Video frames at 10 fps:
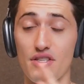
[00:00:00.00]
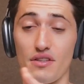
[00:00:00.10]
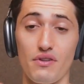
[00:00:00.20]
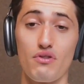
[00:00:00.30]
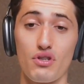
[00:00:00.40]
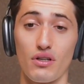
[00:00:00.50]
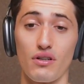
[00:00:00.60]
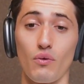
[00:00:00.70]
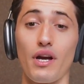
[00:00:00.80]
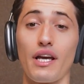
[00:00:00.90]
into the future
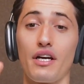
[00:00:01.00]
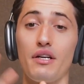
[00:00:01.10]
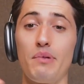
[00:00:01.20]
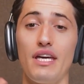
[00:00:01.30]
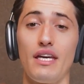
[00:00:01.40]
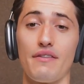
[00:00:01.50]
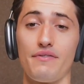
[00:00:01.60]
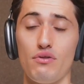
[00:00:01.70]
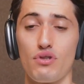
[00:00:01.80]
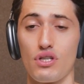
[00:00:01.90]
of what it could be
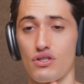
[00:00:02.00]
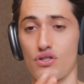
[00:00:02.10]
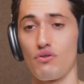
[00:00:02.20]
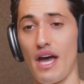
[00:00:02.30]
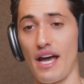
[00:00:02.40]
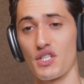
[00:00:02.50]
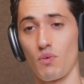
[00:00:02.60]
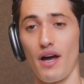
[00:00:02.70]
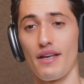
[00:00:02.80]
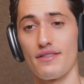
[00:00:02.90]
if you just do X,
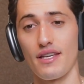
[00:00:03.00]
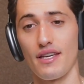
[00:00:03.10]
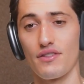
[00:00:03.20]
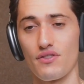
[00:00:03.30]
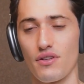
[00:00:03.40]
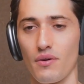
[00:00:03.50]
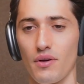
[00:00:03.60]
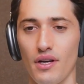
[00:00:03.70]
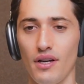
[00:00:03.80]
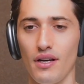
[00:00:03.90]
Y, and Z. And so
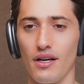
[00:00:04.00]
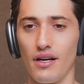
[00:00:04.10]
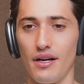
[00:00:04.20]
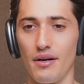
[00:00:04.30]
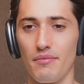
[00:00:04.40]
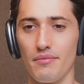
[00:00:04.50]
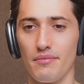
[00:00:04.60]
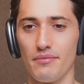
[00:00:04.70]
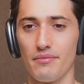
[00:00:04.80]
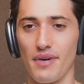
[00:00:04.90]
um,
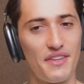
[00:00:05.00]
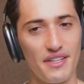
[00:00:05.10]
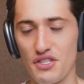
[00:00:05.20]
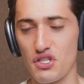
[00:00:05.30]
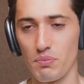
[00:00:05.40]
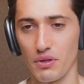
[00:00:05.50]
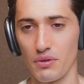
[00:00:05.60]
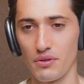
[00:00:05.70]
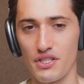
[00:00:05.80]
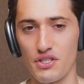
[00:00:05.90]
I think that's super
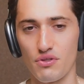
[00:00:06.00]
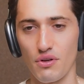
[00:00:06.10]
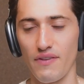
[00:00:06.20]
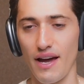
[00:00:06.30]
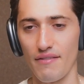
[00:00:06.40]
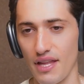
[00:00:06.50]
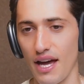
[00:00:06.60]
cool that you sort of have